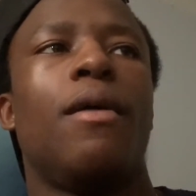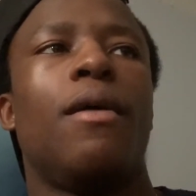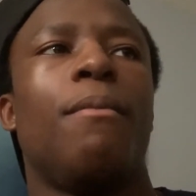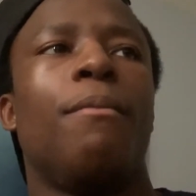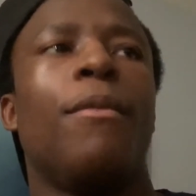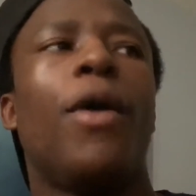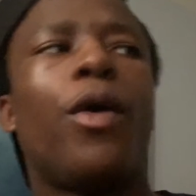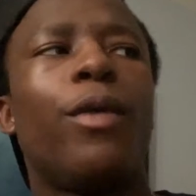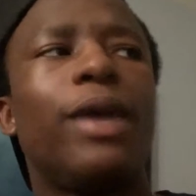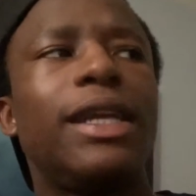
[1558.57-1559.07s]

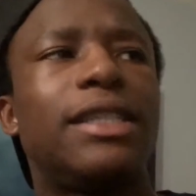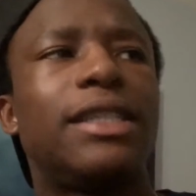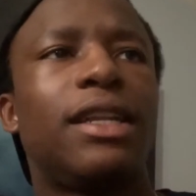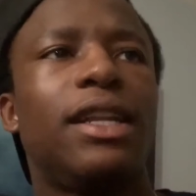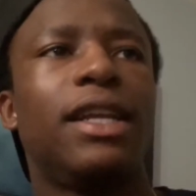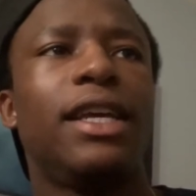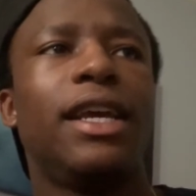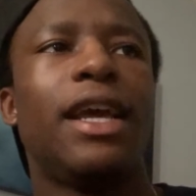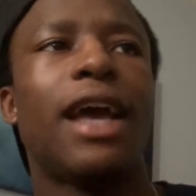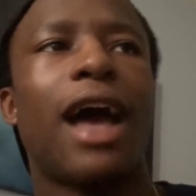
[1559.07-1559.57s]
More
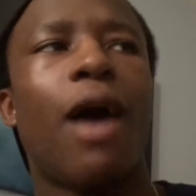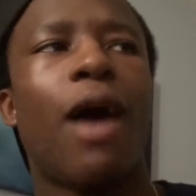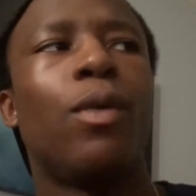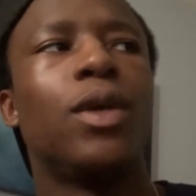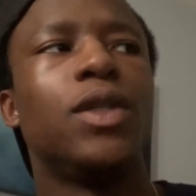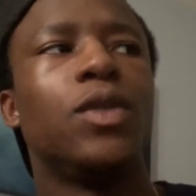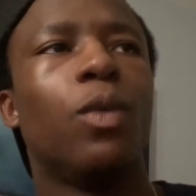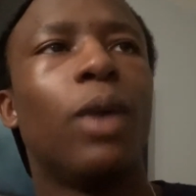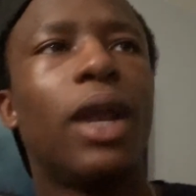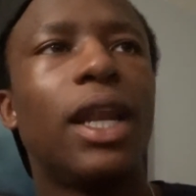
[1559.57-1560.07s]
recently, I
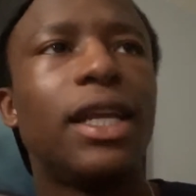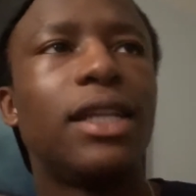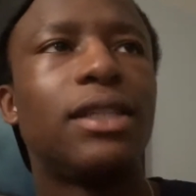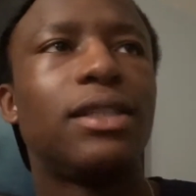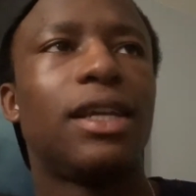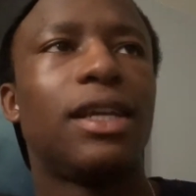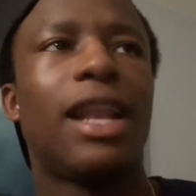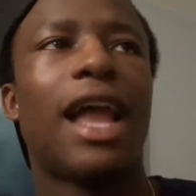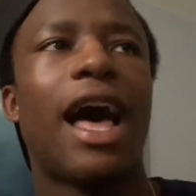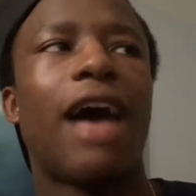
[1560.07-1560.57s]
was willing
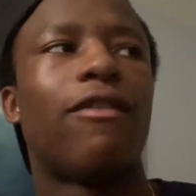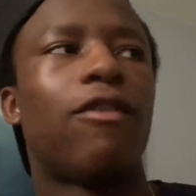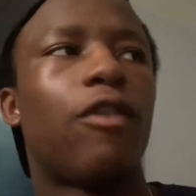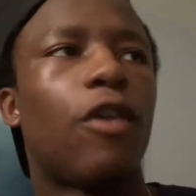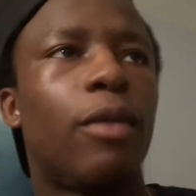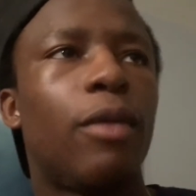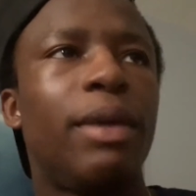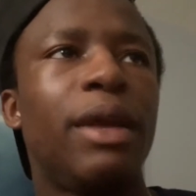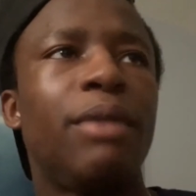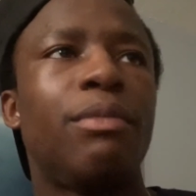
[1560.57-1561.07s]
to lie
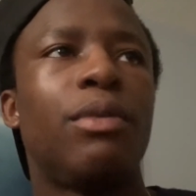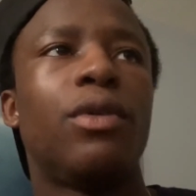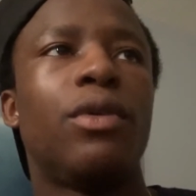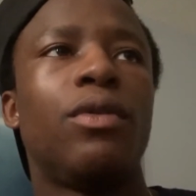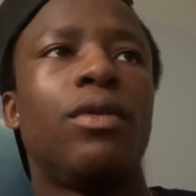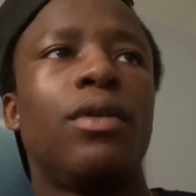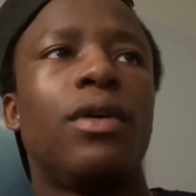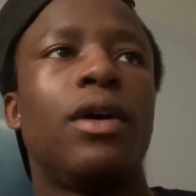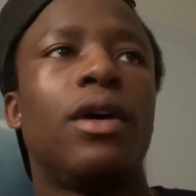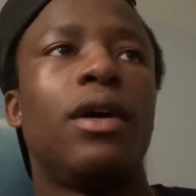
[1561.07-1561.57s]
for people.